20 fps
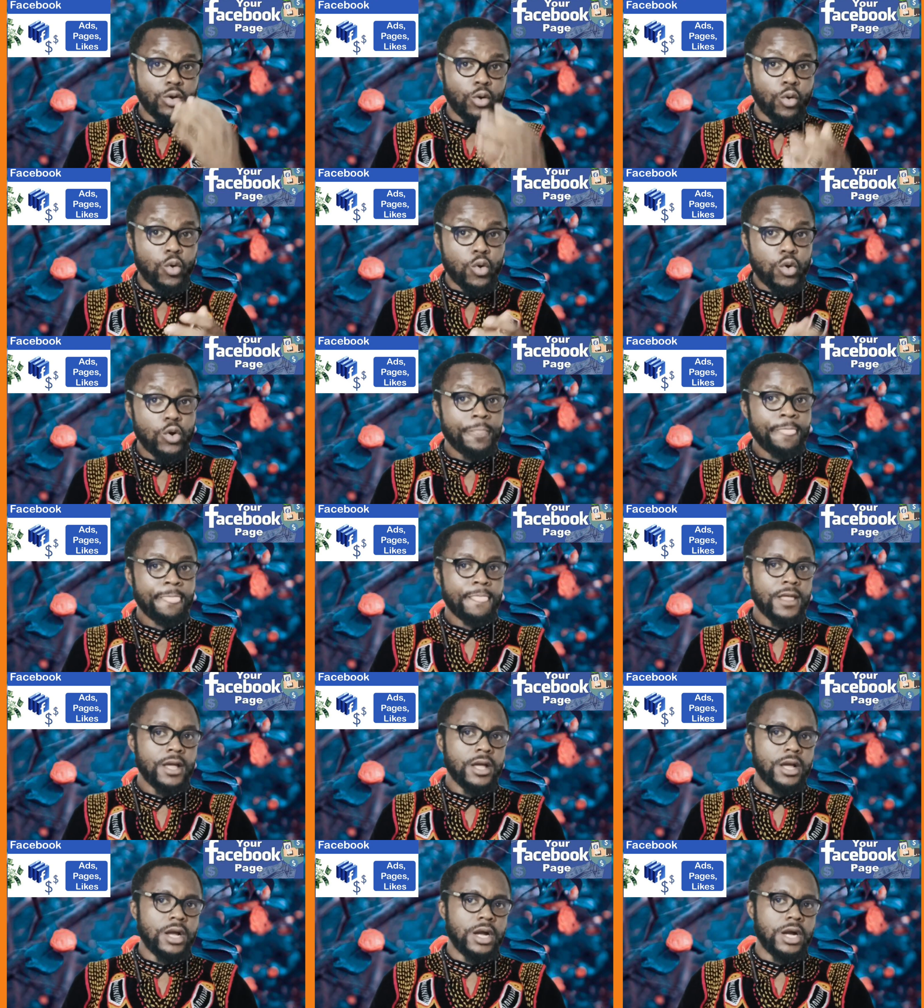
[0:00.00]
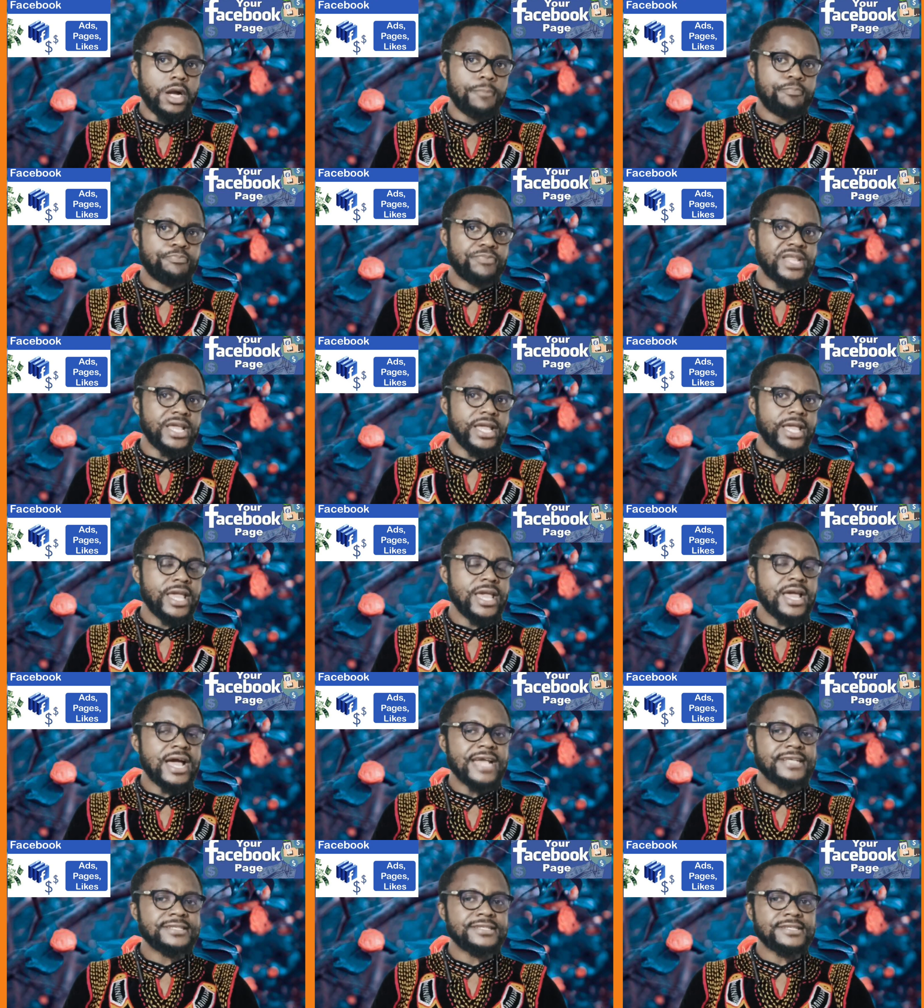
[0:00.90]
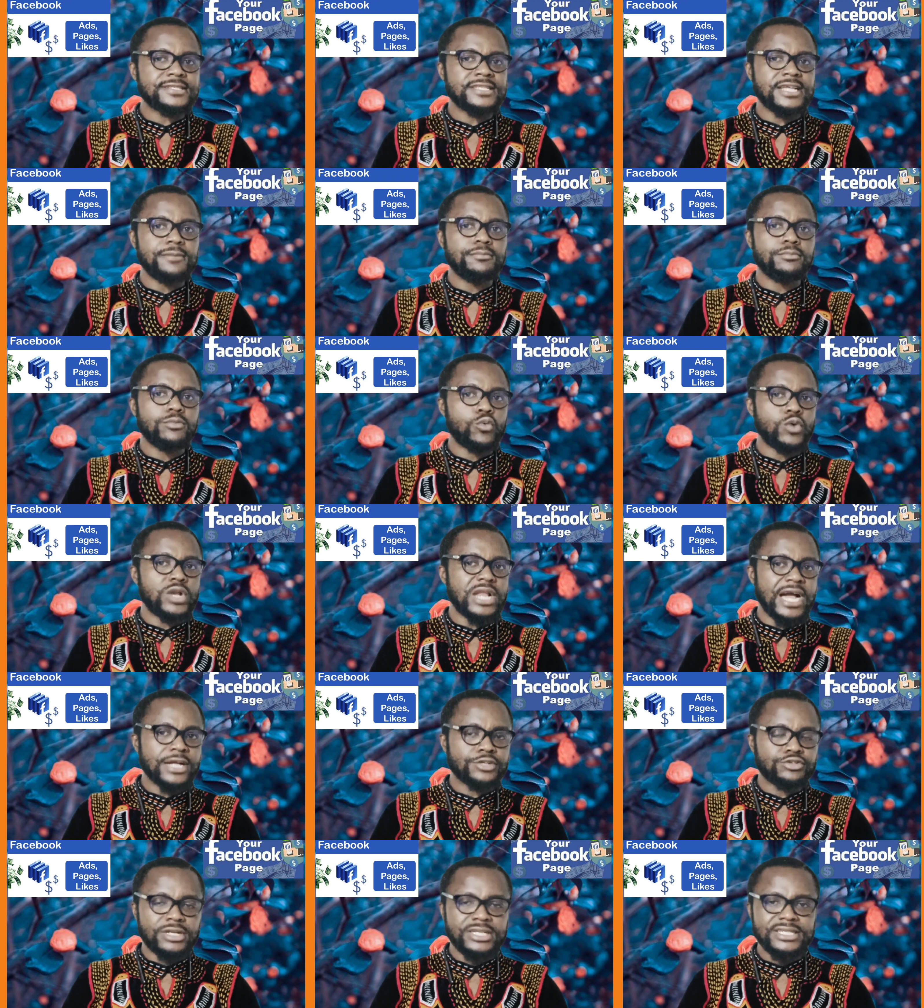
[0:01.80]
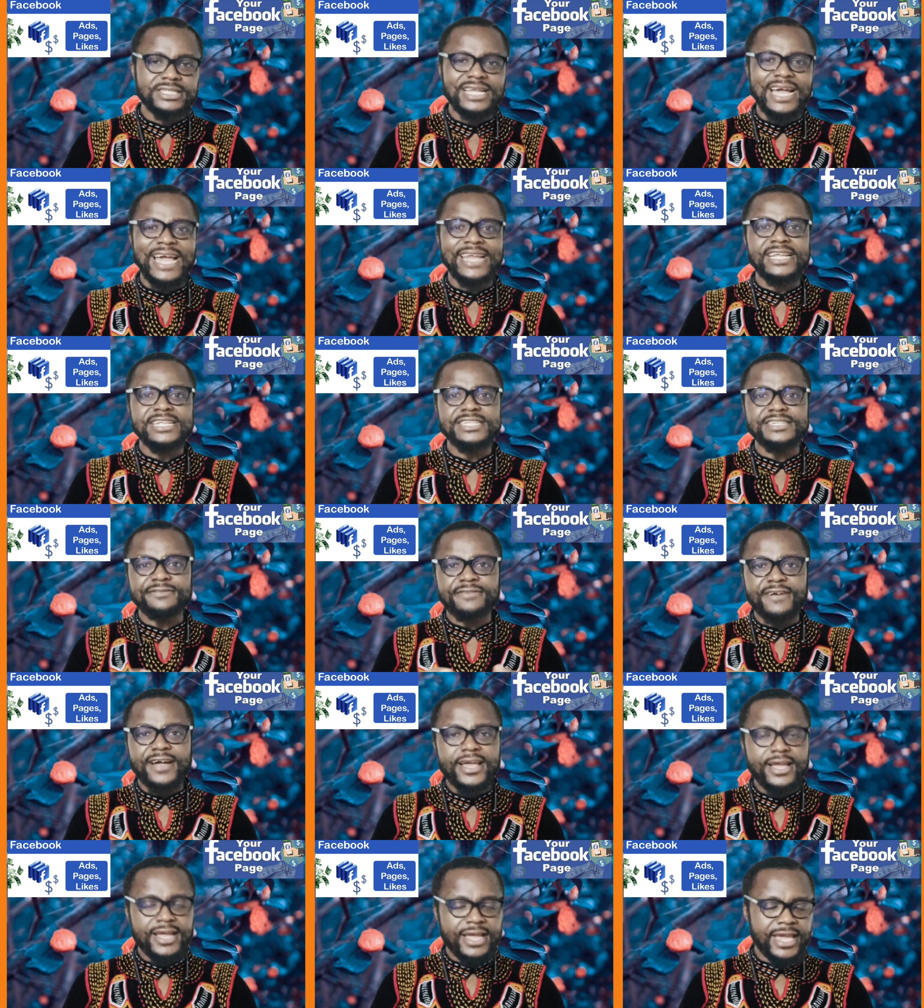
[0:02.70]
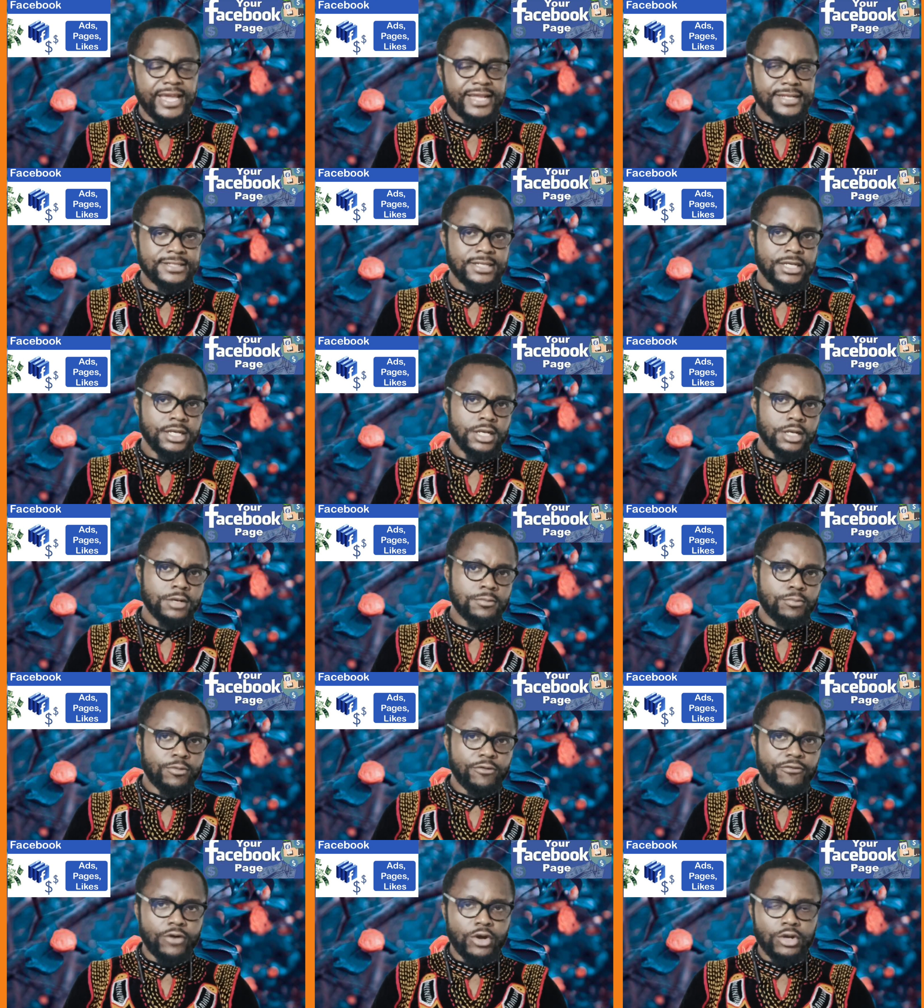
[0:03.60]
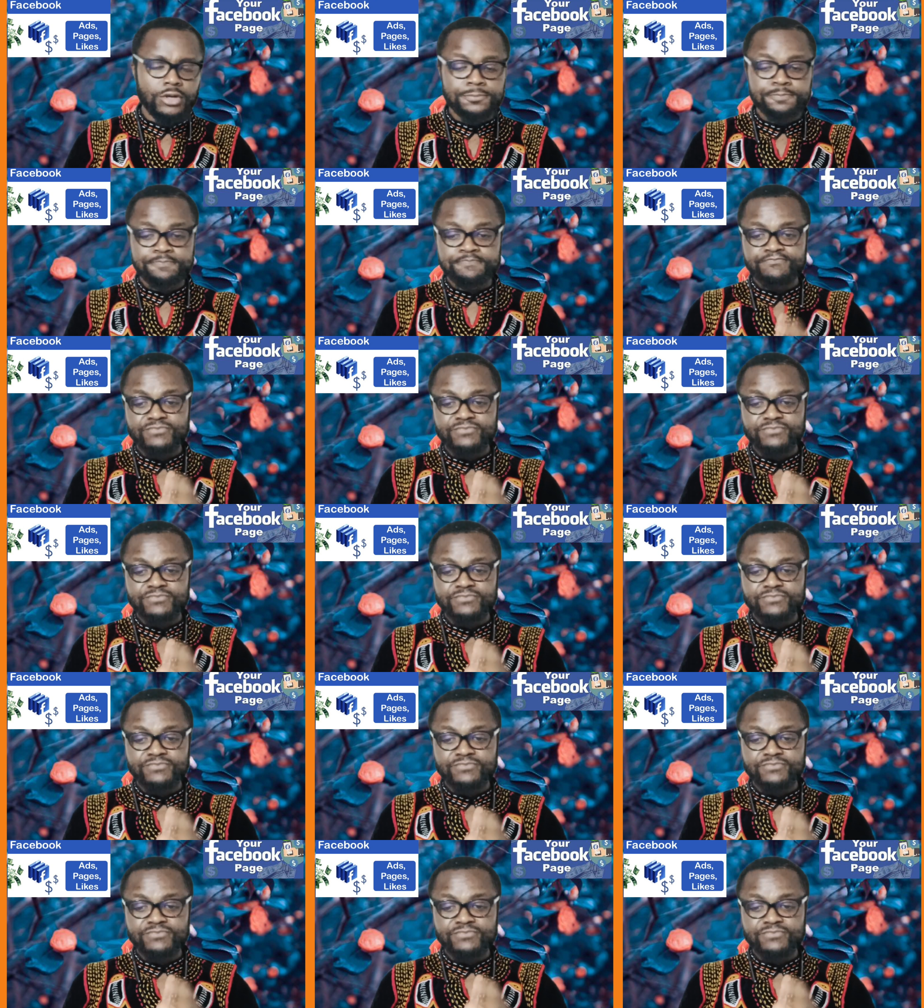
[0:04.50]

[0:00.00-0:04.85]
or the AI system will actually identify and move on.